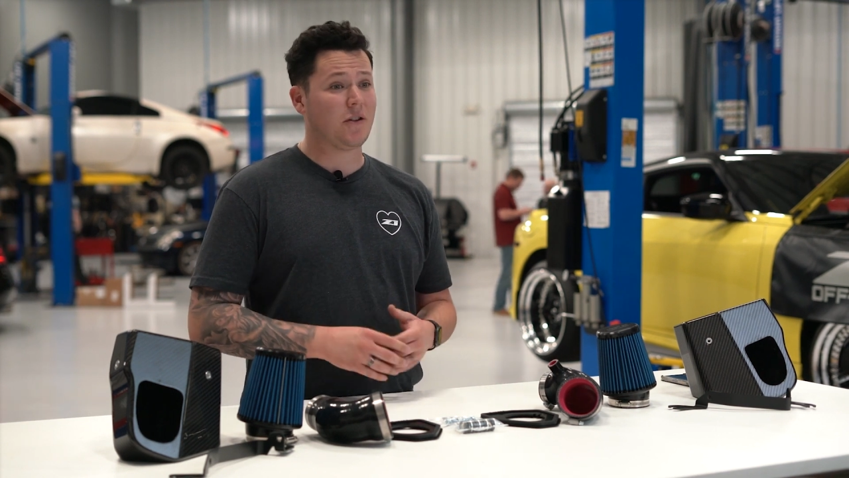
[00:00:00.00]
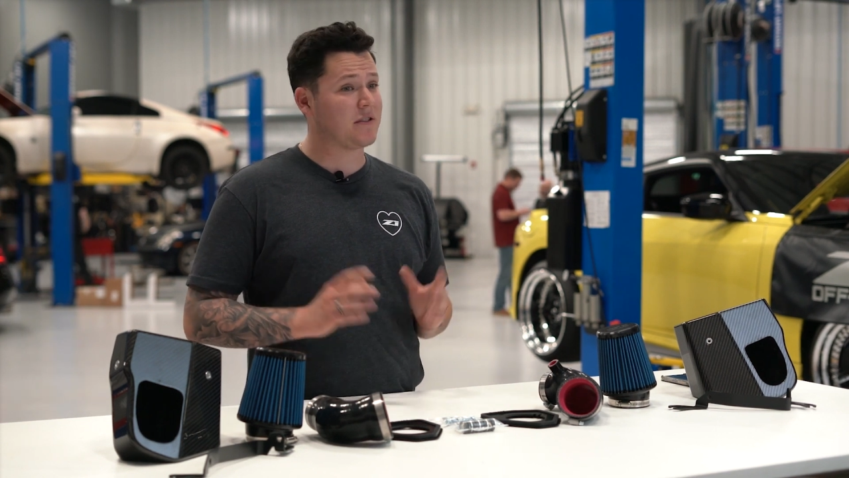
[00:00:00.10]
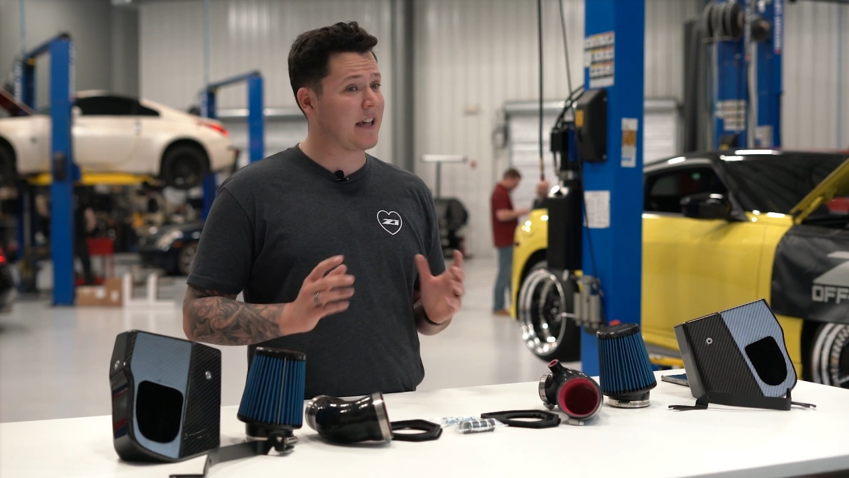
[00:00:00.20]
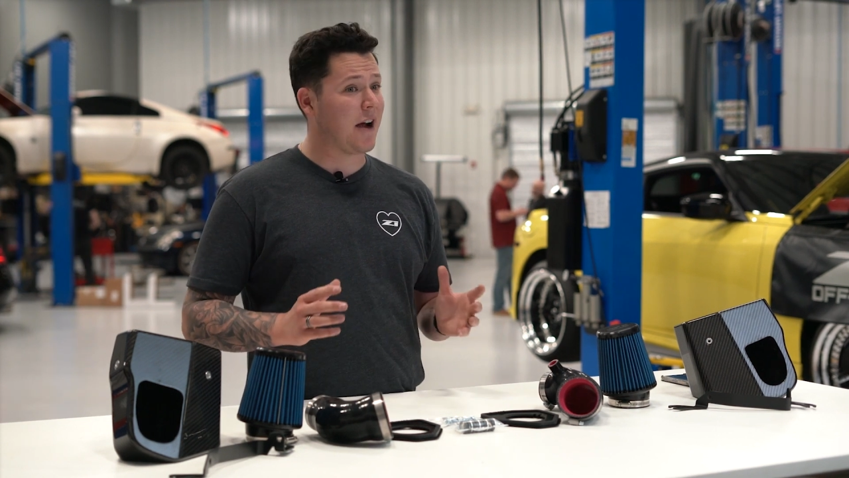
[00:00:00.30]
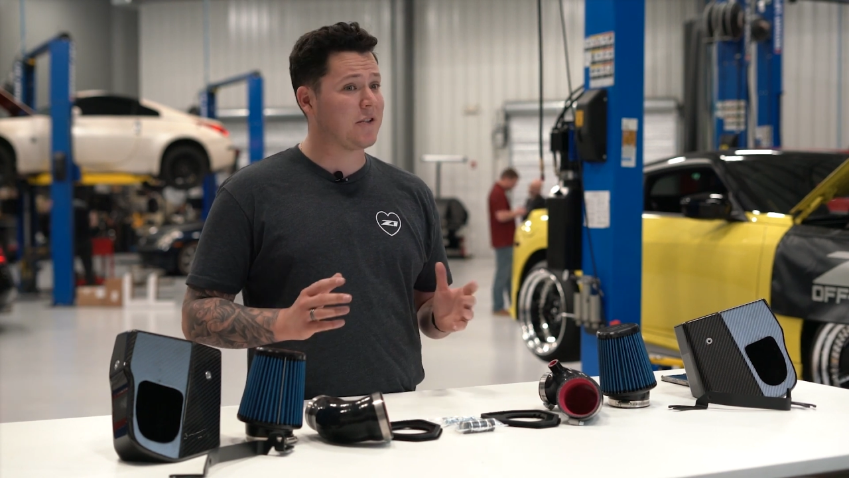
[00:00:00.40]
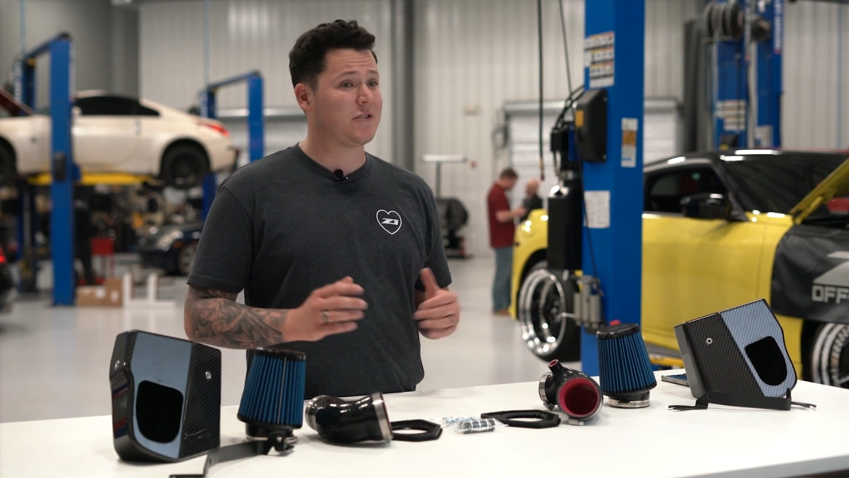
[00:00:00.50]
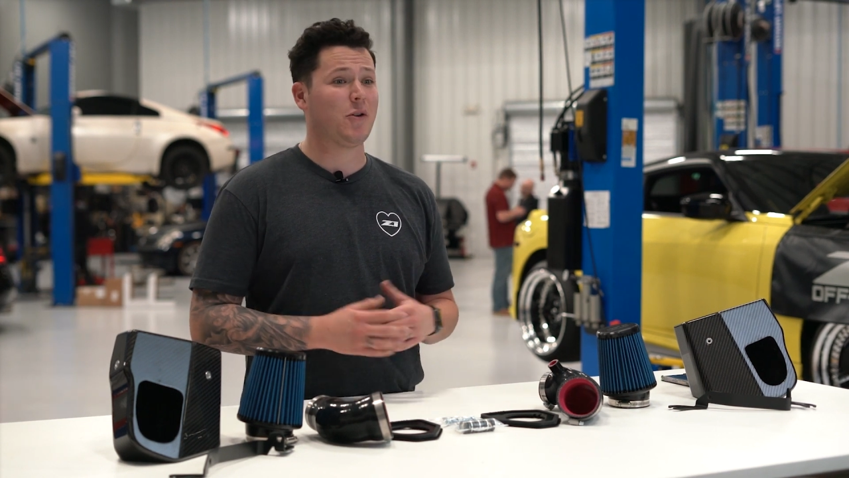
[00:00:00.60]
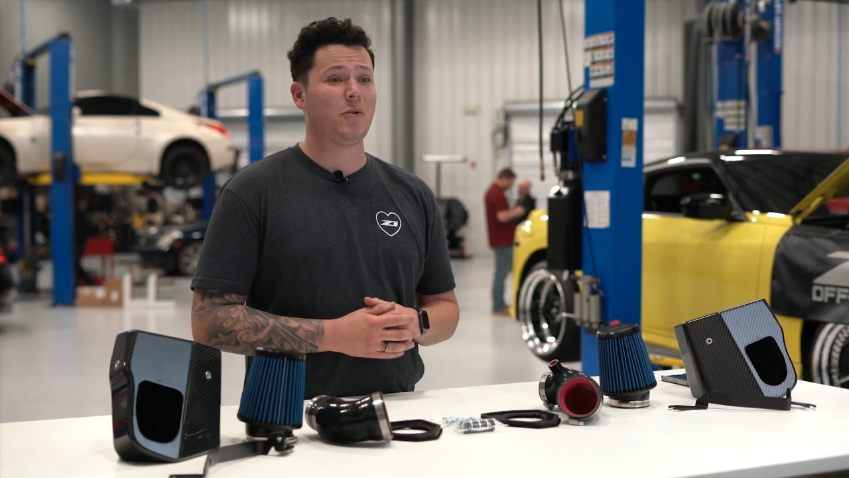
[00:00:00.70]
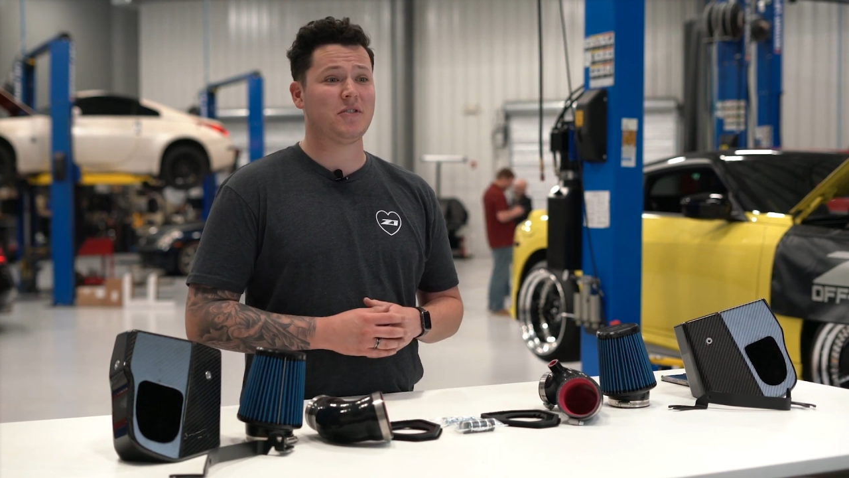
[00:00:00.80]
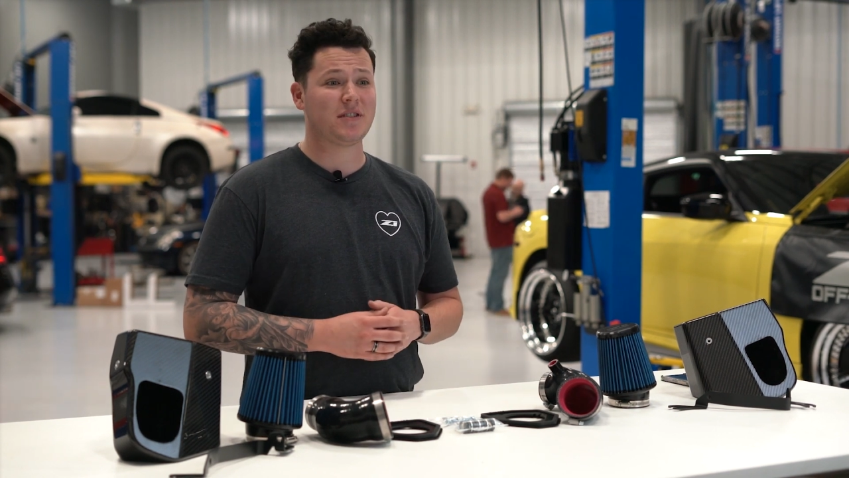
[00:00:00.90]
those Garrett
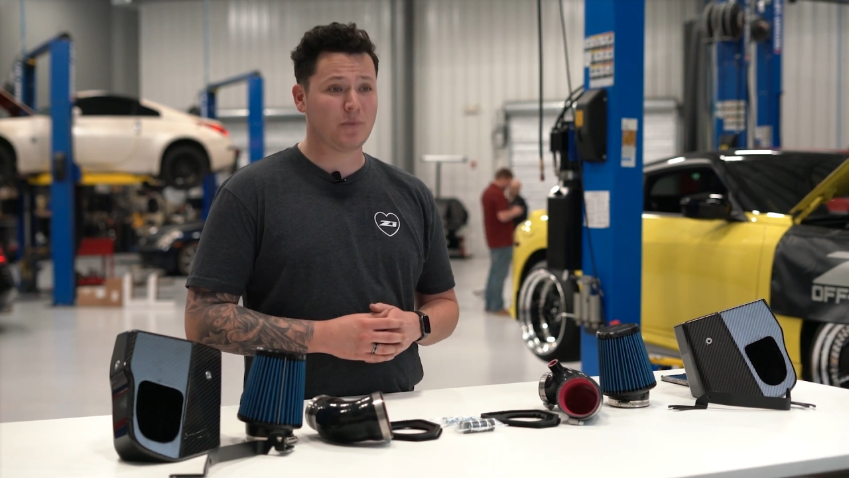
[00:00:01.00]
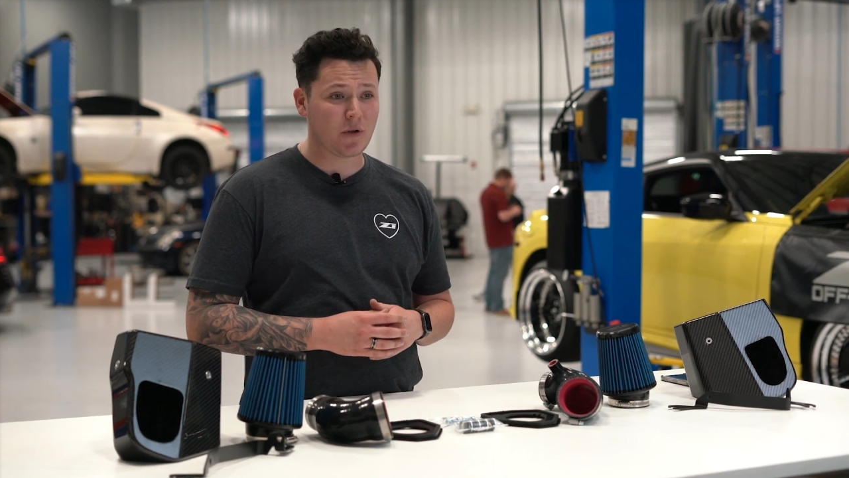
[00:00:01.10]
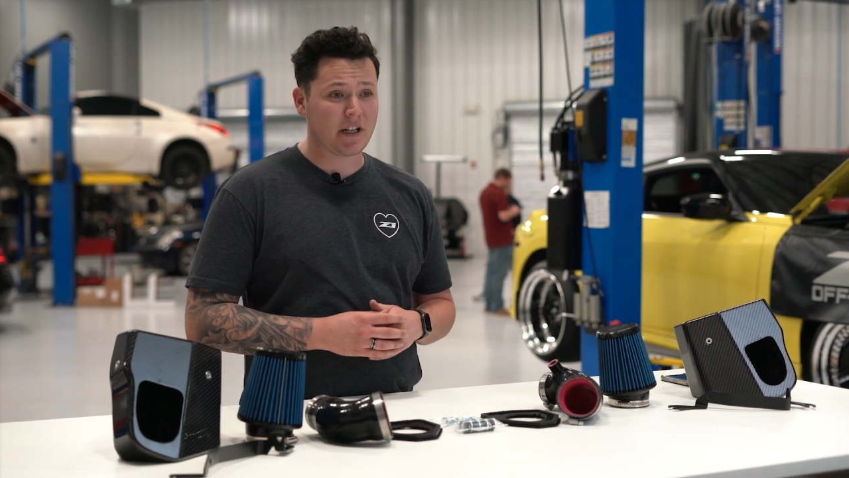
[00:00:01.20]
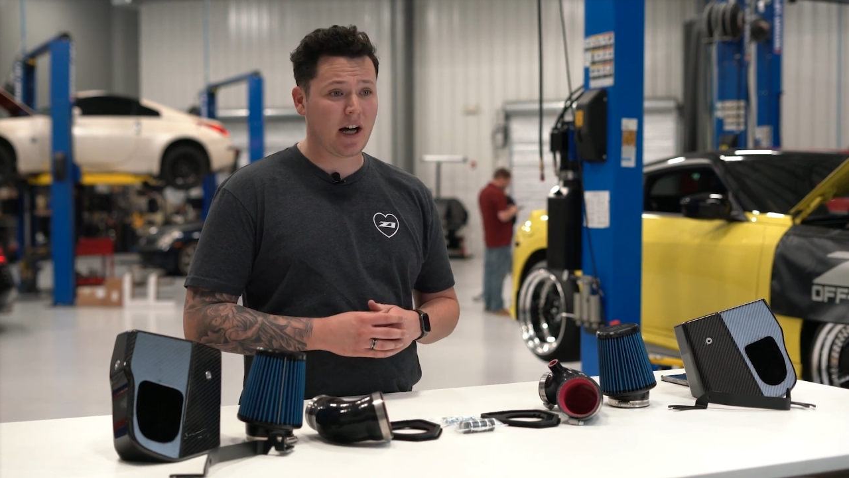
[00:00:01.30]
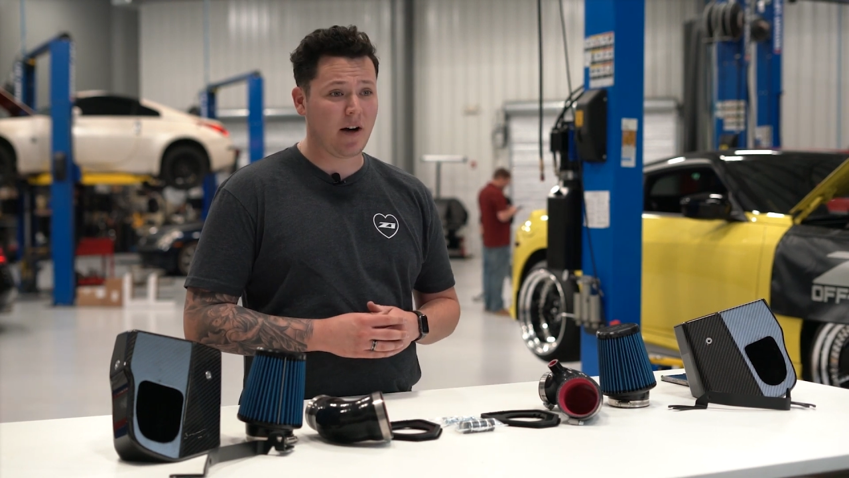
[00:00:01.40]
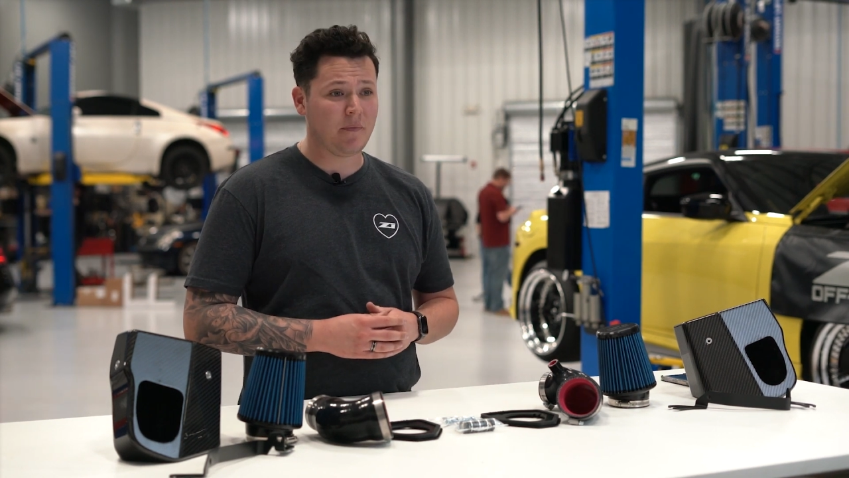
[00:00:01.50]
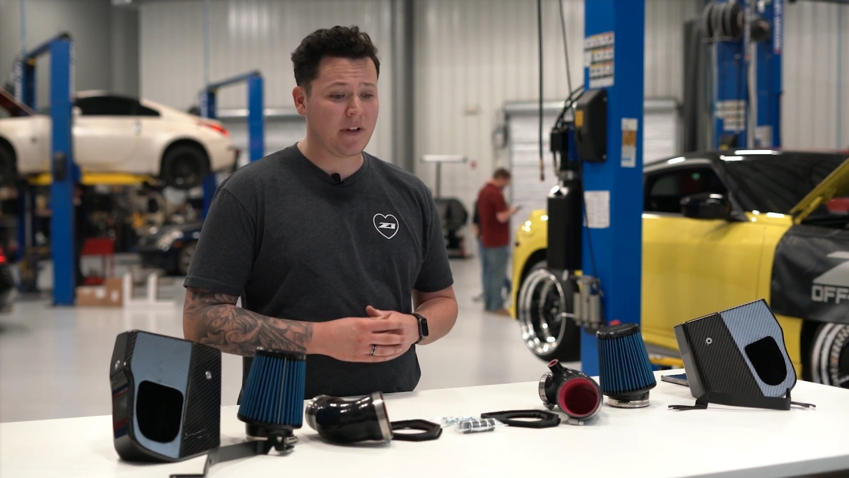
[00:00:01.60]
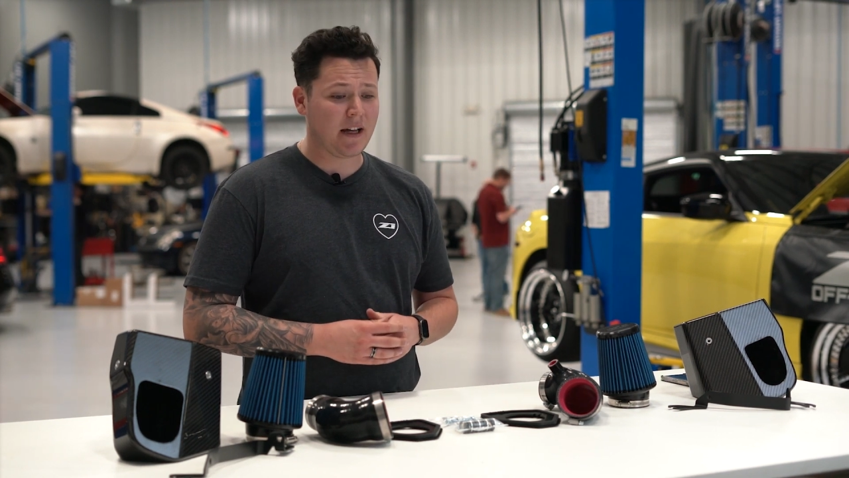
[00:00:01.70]
turbos spooling up.